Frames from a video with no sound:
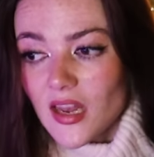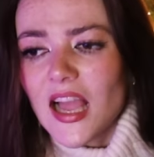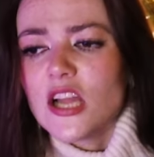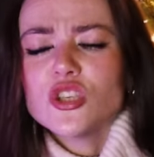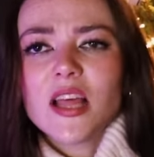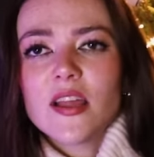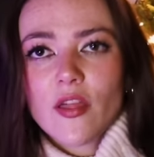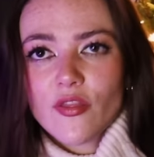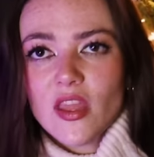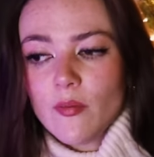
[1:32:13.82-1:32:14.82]
Like, I just like
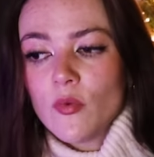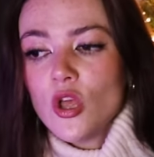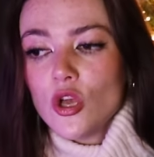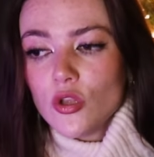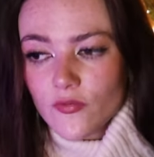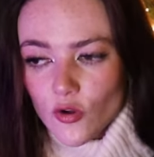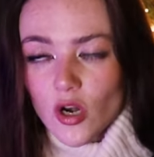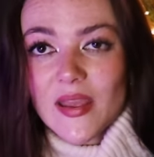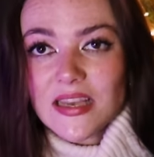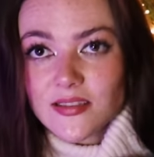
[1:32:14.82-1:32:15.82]
that theme. You've
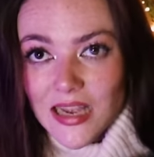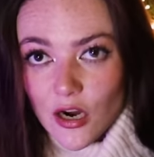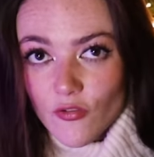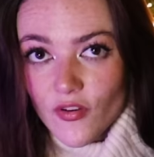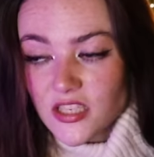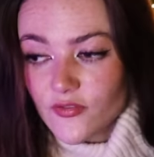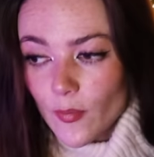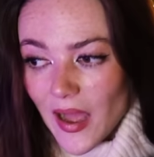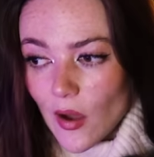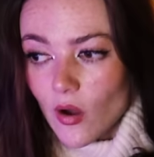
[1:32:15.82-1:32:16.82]
got to make a sacrifice
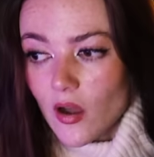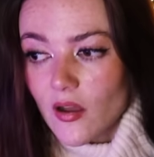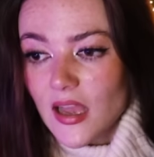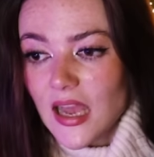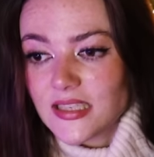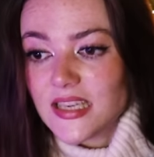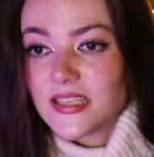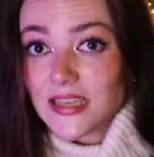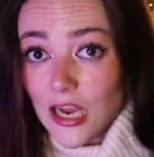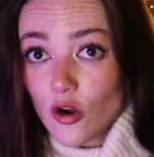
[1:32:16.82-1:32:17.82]
for power, and he
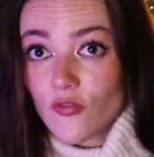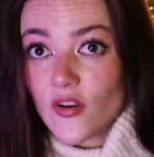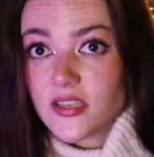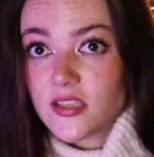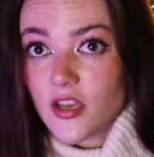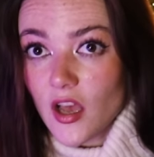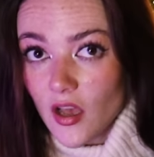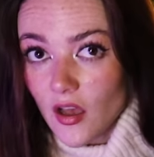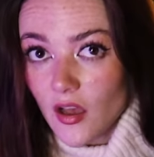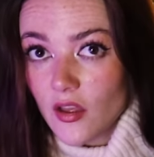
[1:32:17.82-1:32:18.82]
sacrifices
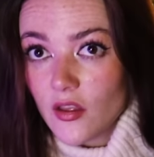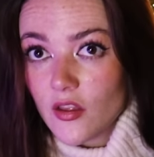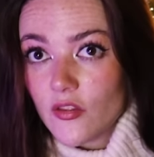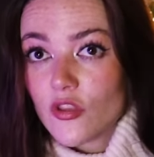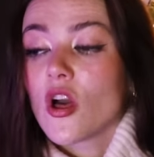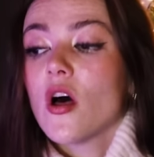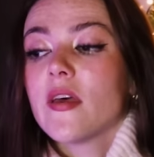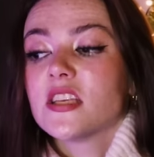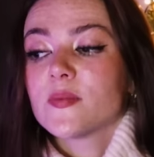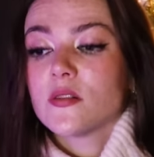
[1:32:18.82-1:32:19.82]
her. The
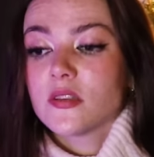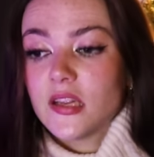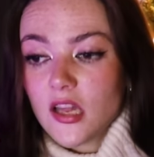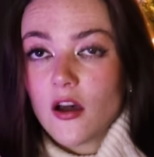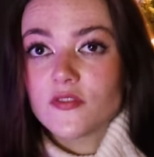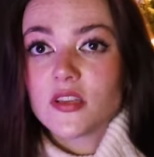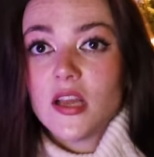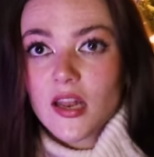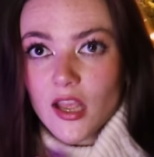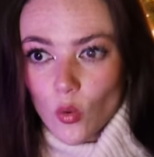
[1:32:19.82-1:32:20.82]
girl he supposedly loves,
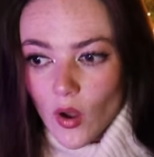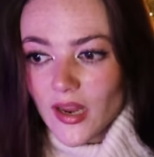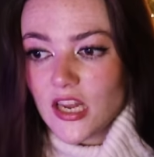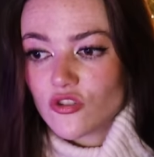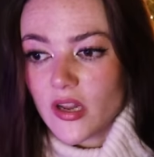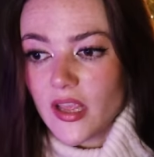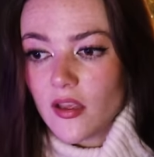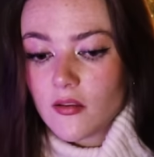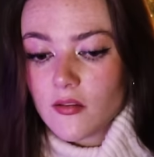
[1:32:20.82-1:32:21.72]
like, quite literally.